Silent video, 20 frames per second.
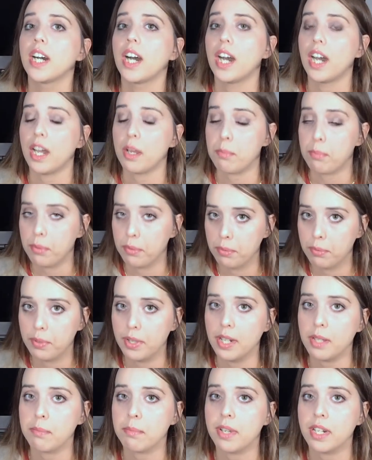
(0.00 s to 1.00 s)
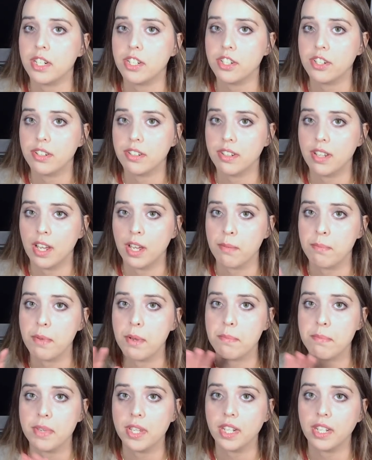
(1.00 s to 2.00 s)
I pretty much am
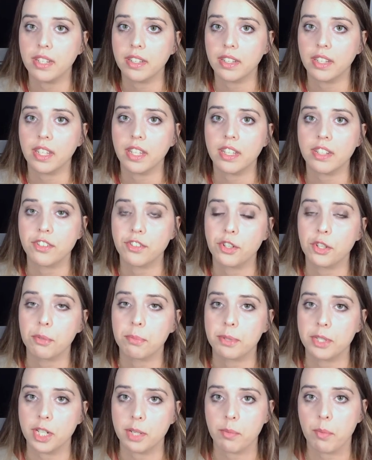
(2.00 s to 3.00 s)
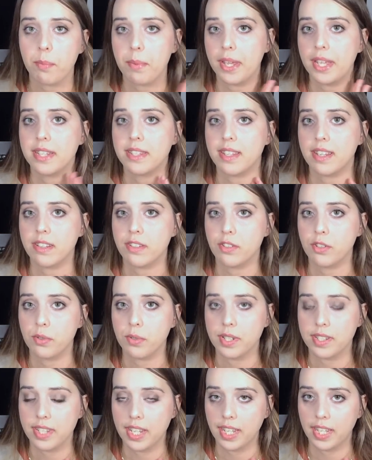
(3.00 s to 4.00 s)
immediately into pajama pants as soon
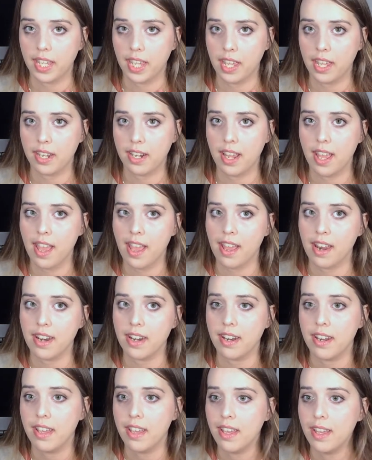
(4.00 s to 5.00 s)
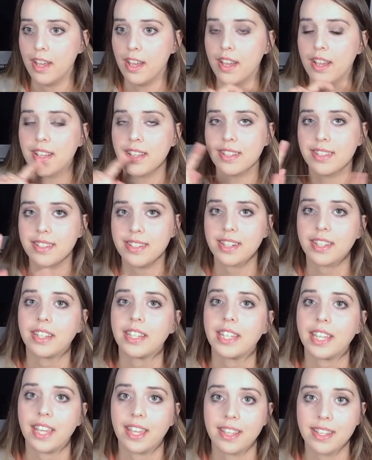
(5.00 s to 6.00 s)
as I can, and
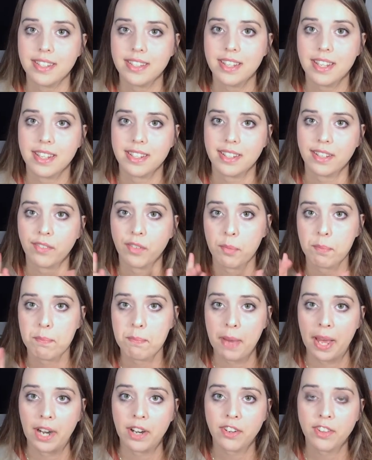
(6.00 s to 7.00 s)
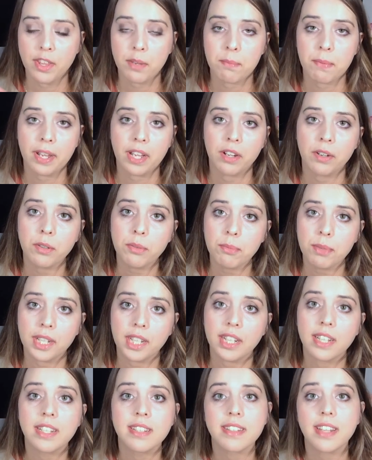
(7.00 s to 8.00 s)
stealing his is even better than my own
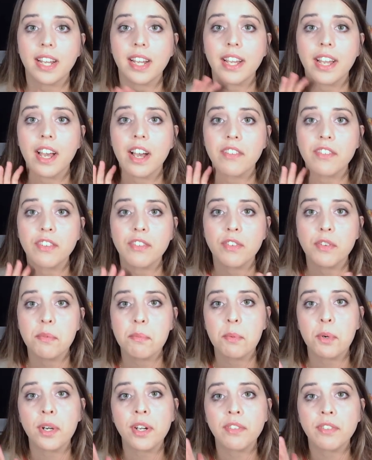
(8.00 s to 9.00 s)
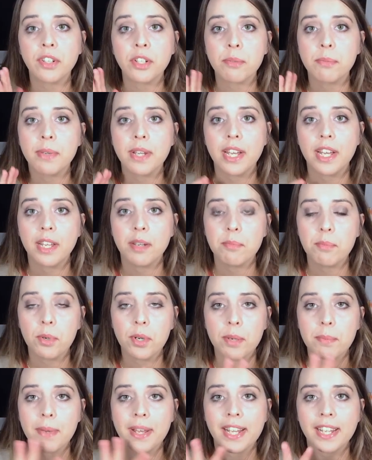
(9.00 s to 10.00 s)
because I have even more room and
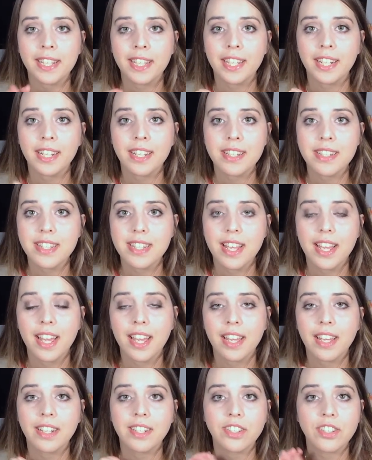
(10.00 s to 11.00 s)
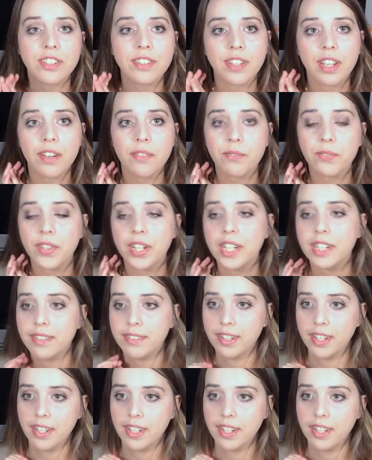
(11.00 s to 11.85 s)
more bagginess and just comfort.